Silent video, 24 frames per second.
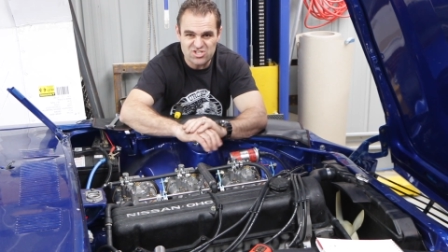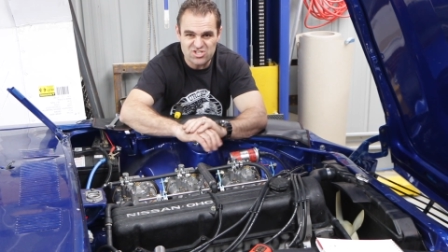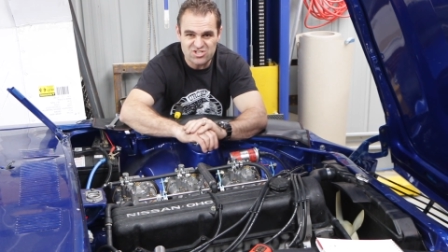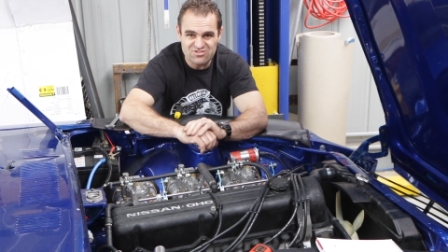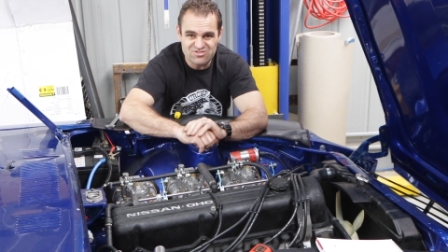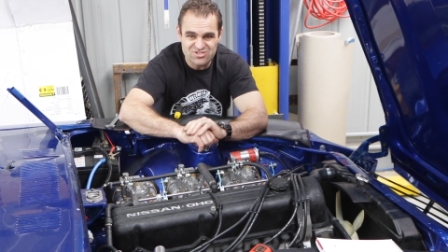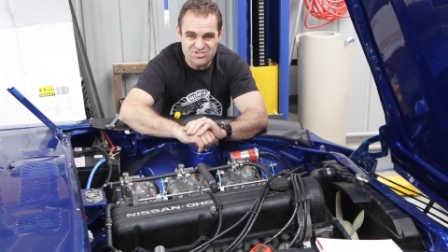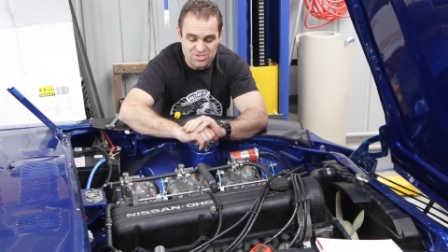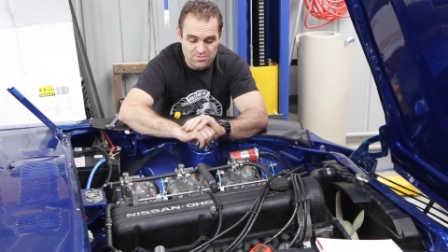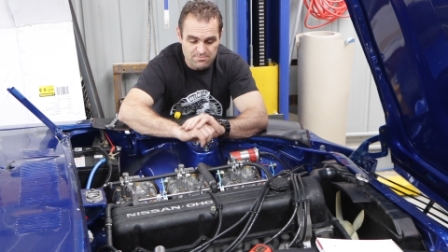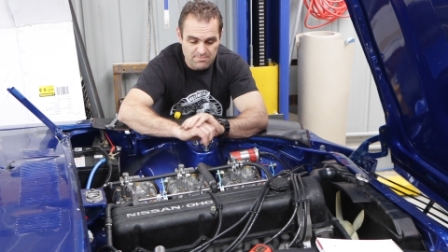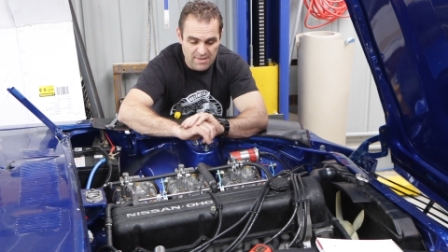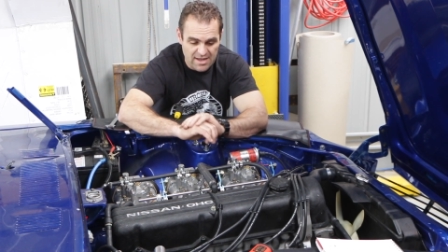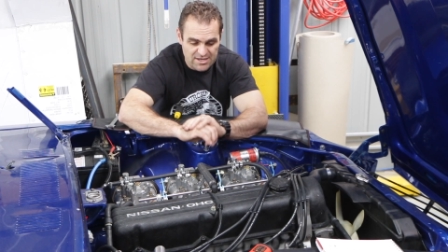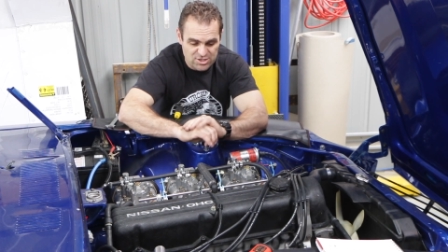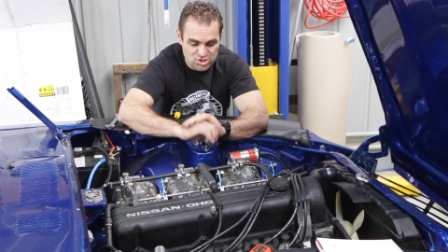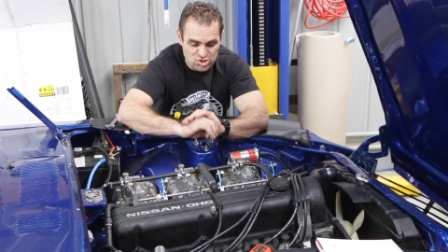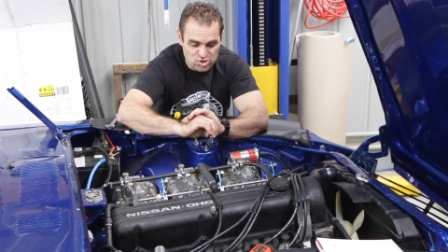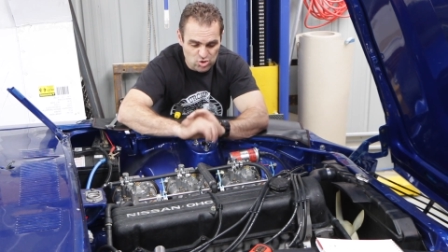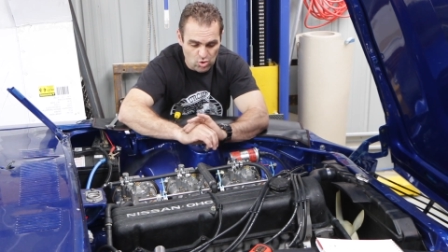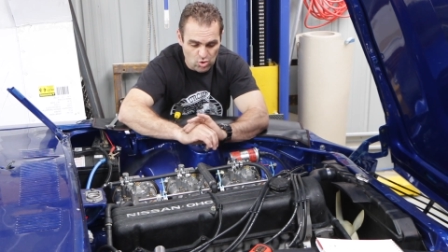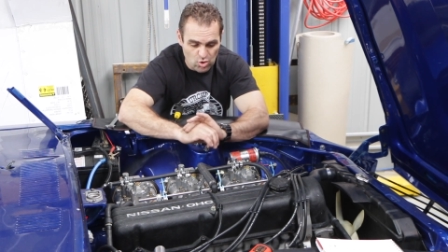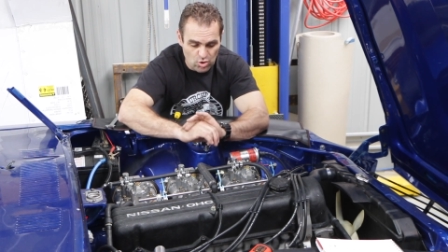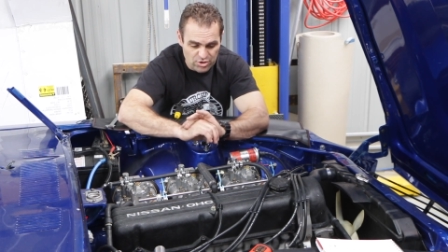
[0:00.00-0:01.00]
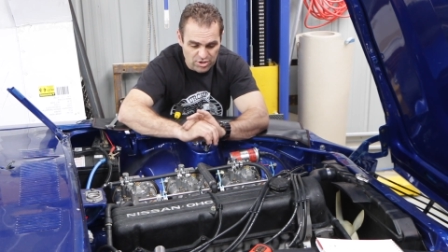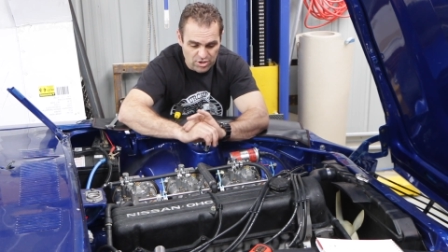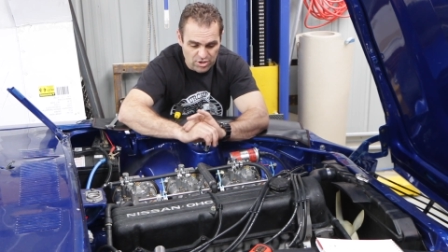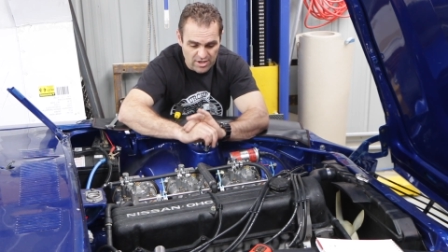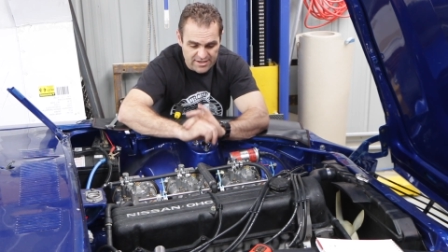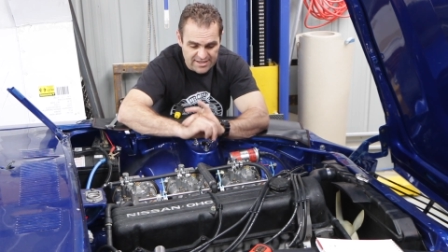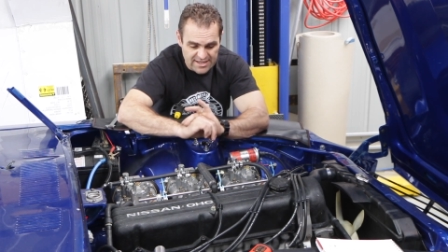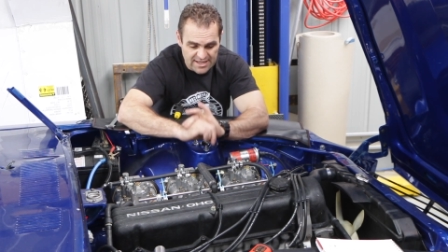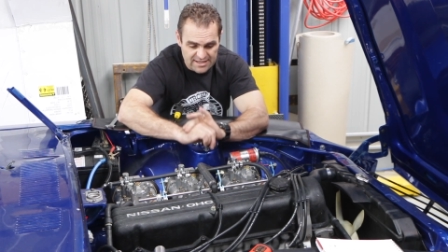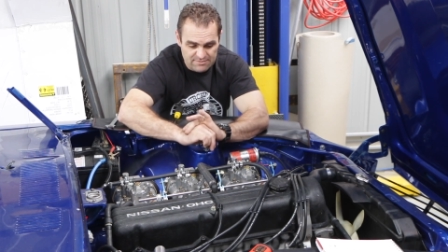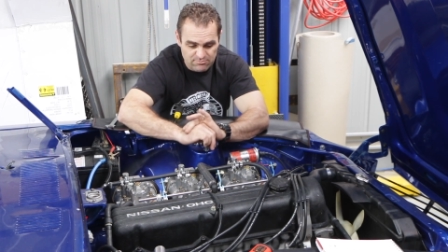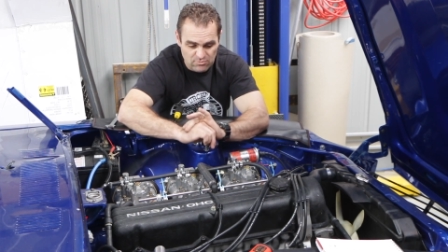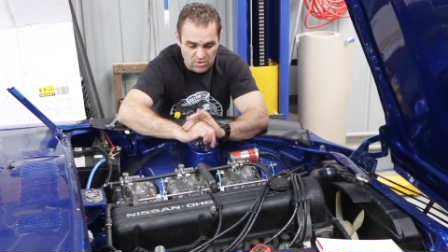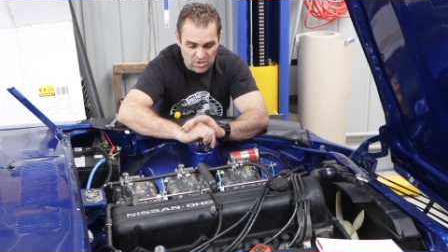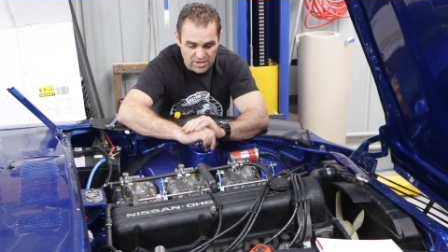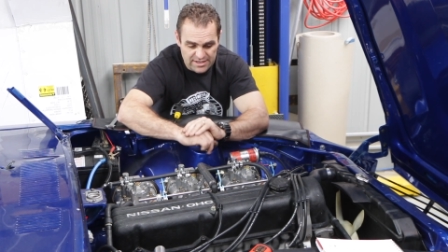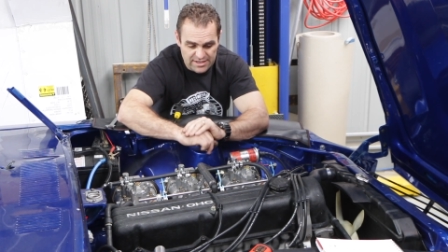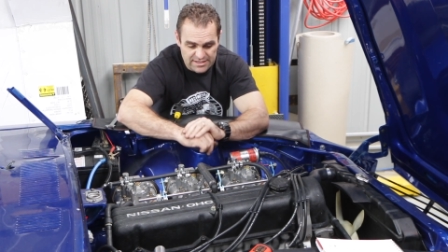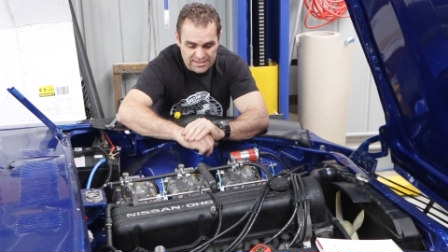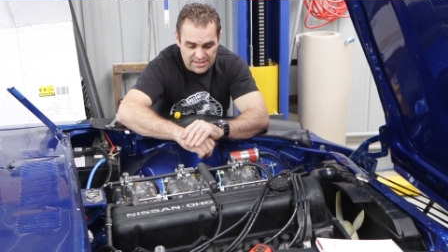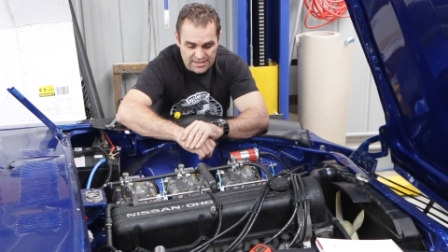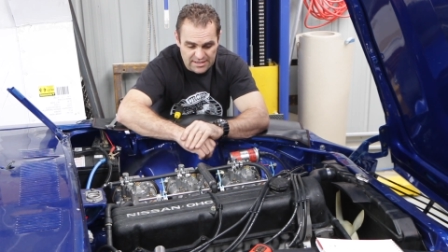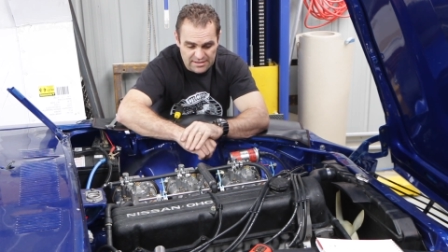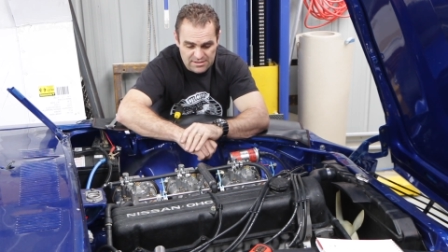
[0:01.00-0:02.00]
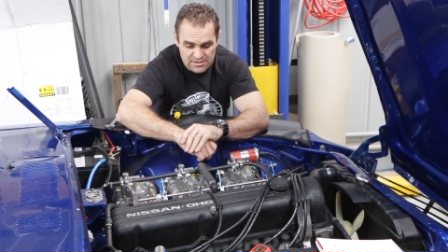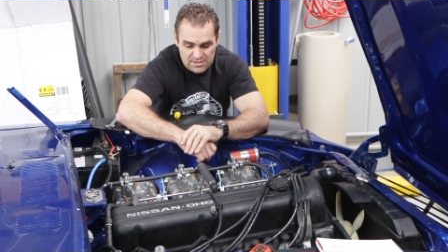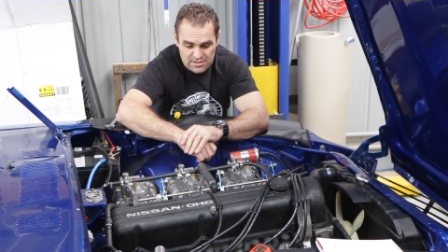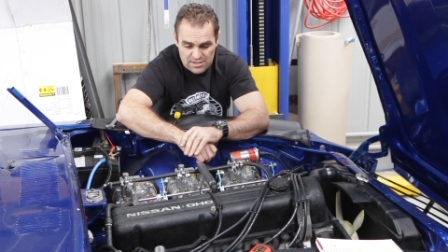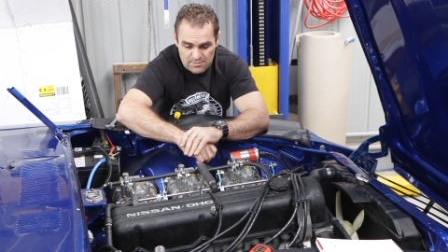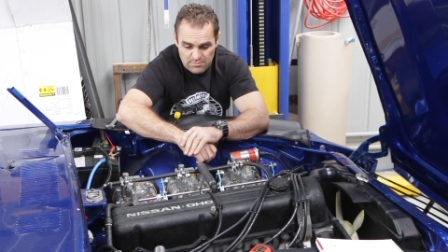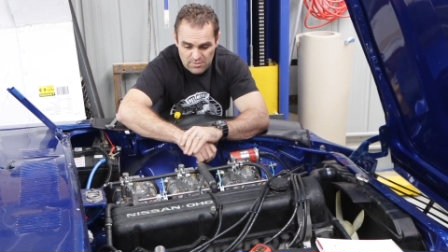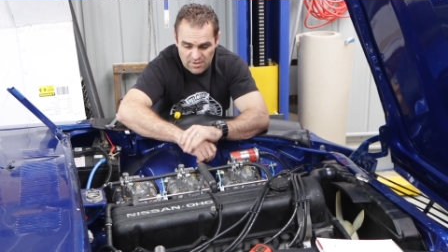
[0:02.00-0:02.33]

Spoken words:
to make sure that I get my